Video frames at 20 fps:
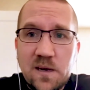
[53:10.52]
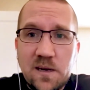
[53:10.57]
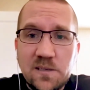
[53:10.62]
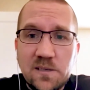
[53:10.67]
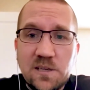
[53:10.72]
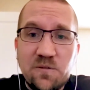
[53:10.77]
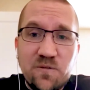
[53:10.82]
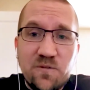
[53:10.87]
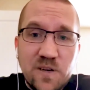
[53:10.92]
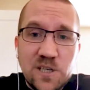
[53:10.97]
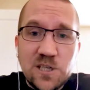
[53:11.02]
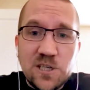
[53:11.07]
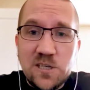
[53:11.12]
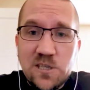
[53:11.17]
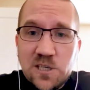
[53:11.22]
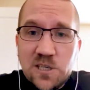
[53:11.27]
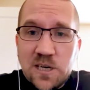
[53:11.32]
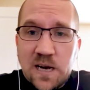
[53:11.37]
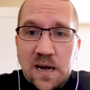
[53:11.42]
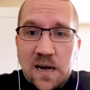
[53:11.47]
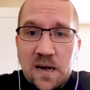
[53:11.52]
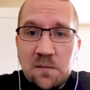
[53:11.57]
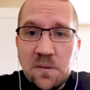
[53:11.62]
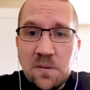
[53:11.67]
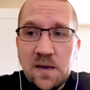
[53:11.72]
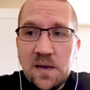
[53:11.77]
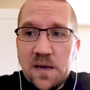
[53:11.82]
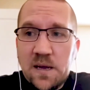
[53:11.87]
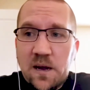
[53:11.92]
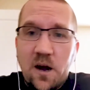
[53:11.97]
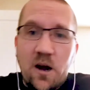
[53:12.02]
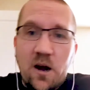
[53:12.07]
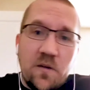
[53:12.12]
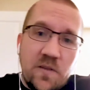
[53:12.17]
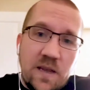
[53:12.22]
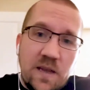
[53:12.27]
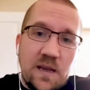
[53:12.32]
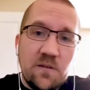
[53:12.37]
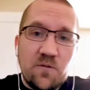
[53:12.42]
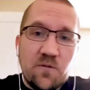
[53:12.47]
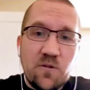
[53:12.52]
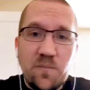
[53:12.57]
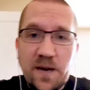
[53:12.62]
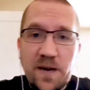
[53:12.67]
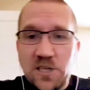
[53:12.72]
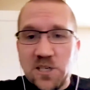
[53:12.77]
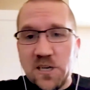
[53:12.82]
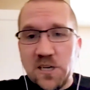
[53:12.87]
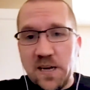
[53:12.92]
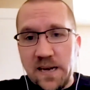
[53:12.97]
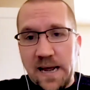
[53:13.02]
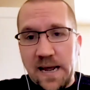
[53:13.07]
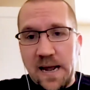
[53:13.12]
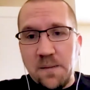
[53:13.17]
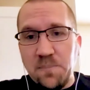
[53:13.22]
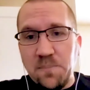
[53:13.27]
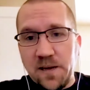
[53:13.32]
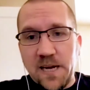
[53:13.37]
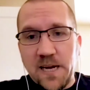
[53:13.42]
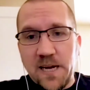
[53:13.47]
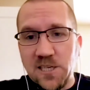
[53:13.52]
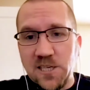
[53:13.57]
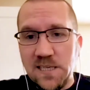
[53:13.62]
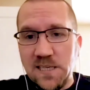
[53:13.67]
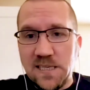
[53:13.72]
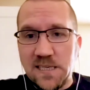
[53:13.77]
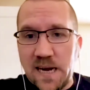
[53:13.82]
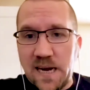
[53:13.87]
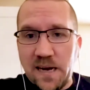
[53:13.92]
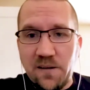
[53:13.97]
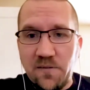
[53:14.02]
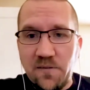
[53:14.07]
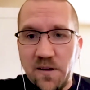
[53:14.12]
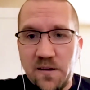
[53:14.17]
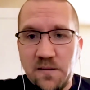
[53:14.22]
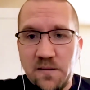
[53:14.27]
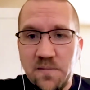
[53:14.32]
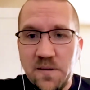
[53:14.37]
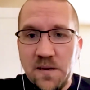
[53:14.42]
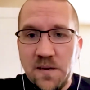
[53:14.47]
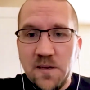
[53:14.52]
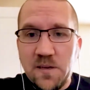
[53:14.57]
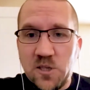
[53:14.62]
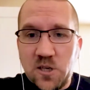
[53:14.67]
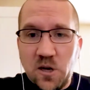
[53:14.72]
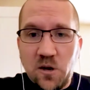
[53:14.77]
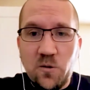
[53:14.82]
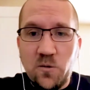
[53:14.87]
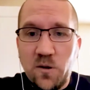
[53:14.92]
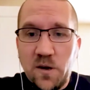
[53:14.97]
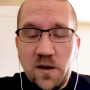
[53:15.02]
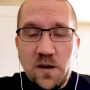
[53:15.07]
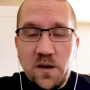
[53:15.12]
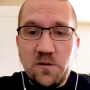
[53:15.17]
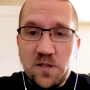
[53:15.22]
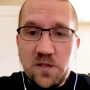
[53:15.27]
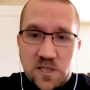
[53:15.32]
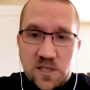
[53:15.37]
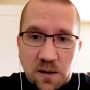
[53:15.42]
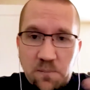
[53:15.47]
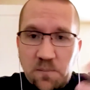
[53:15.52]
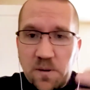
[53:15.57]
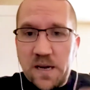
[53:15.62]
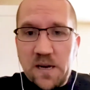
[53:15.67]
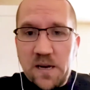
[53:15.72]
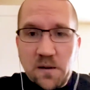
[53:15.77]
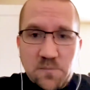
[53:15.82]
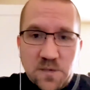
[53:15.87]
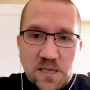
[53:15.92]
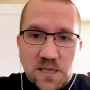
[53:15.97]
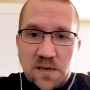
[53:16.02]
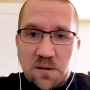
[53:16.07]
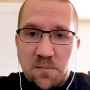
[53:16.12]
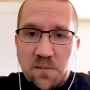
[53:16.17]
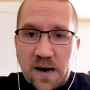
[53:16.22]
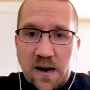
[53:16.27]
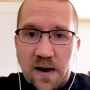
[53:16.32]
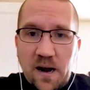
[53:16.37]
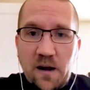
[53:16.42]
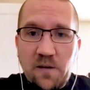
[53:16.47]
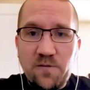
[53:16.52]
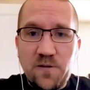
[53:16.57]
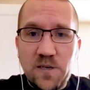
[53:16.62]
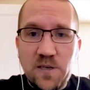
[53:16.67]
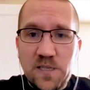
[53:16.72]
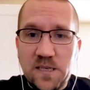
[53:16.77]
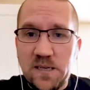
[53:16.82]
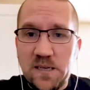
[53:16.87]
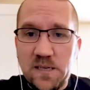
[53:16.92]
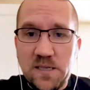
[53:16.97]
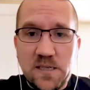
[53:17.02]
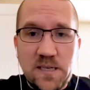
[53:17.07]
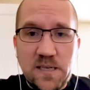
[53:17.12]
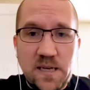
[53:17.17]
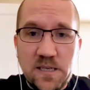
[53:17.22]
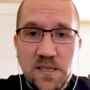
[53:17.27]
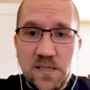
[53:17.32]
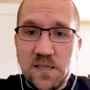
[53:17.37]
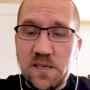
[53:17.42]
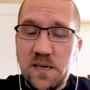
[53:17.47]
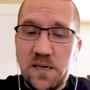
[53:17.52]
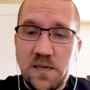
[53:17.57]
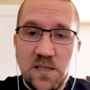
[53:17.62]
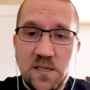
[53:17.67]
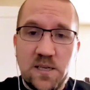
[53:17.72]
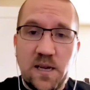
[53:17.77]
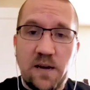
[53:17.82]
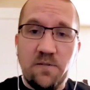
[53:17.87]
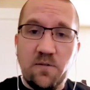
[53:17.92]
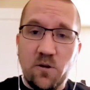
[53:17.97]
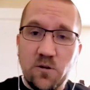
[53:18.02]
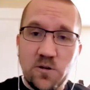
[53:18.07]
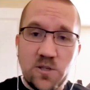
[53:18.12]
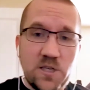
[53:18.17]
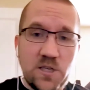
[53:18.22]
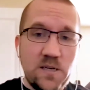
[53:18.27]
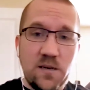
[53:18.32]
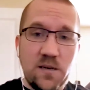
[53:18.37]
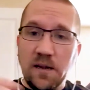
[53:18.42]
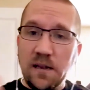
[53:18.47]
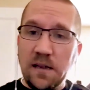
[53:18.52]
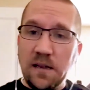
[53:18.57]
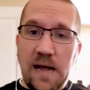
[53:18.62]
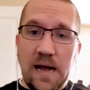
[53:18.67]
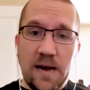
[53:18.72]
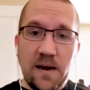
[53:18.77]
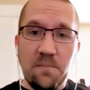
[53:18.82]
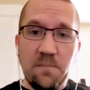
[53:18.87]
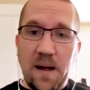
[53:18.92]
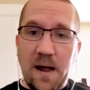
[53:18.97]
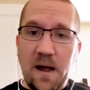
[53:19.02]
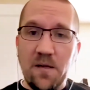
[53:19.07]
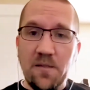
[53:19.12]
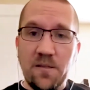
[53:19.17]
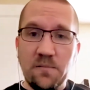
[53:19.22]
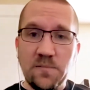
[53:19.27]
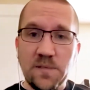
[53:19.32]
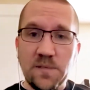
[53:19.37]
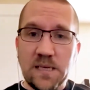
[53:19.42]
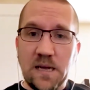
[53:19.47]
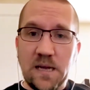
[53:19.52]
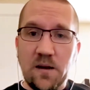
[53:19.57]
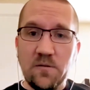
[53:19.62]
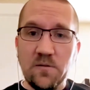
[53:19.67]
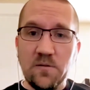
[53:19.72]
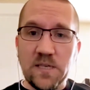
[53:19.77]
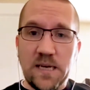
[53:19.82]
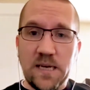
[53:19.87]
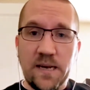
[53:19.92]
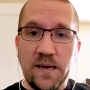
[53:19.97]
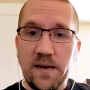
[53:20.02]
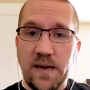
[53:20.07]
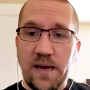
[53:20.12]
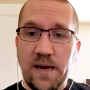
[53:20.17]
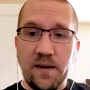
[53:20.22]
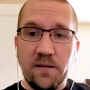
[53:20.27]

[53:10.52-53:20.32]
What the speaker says: deficient job on the information and application side of it. So somebody comes into my office and is divulging a lot about themselves, and